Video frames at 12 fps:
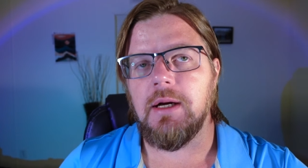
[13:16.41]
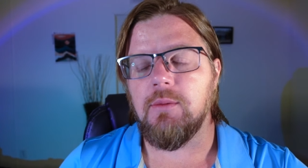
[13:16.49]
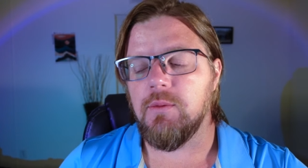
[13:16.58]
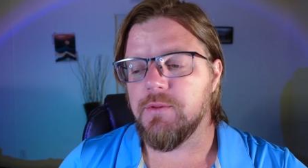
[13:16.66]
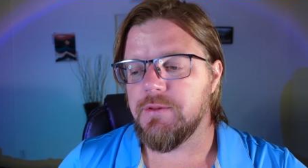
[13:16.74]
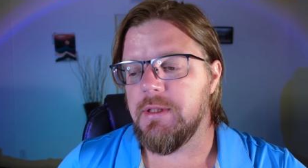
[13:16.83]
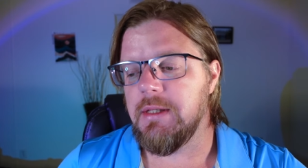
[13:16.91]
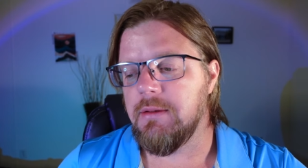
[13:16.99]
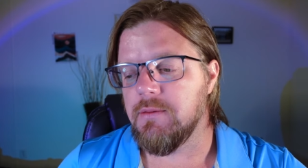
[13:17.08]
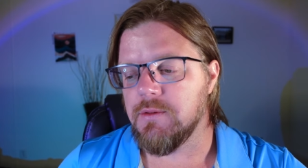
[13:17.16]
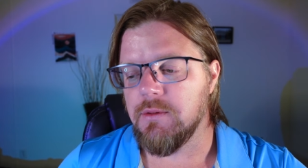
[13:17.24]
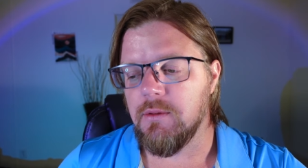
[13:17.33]
I will say
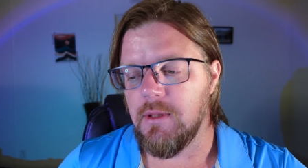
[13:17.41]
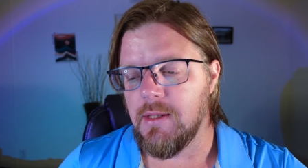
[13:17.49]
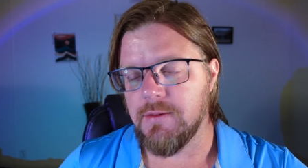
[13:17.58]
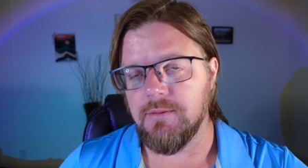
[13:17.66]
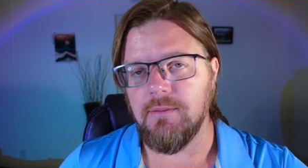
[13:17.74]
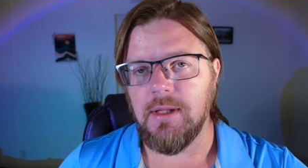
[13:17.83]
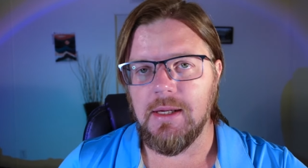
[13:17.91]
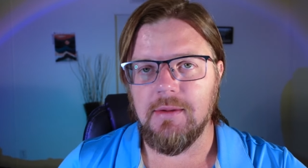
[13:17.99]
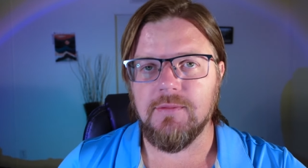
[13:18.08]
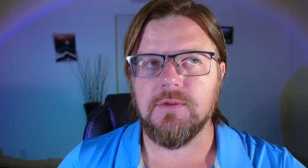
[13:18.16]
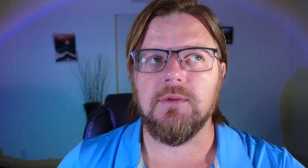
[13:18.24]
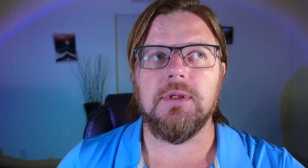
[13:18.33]
there's no loss of
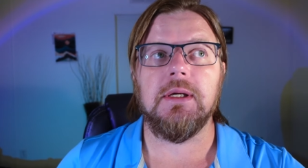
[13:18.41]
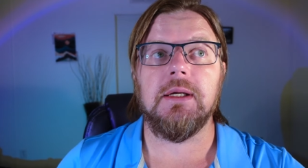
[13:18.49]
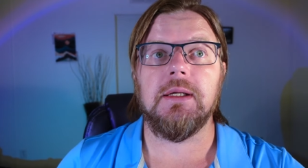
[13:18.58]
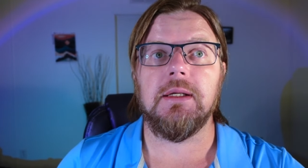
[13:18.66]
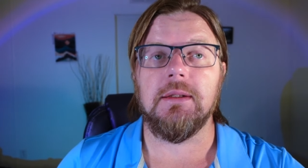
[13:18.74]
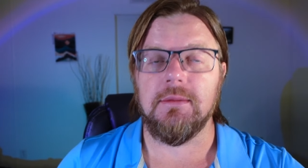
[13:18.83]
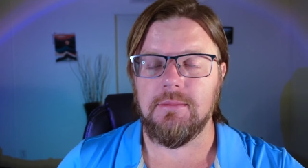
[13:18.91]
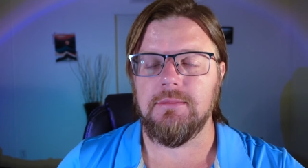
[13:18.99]
life, so yay.